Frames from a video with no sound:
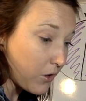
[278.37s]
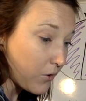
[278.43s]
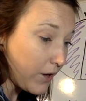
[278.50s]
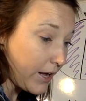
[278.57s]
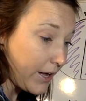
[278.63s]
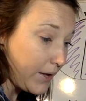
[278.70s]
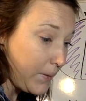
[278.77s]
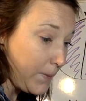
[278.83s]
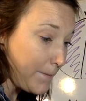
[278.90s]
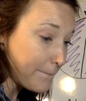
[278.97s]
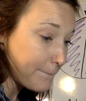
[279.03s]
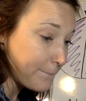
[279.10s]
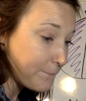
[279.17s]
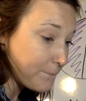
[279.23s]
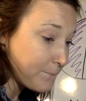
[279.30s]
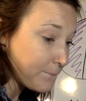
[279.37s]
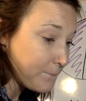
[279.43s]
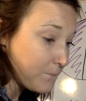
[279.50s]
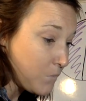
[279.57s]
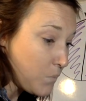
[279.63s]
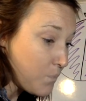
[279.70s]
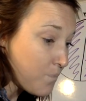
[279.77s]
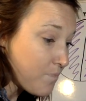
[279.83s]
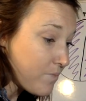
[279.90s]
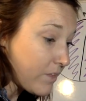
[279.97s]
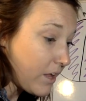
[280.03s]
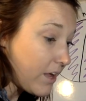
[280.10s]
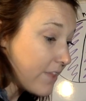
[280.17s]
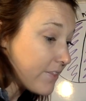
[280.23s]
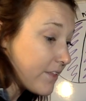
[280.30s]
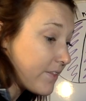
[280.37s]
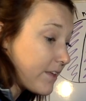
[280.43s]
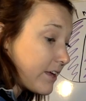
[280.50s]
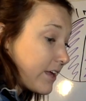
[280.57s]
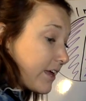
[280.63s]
okay? And then they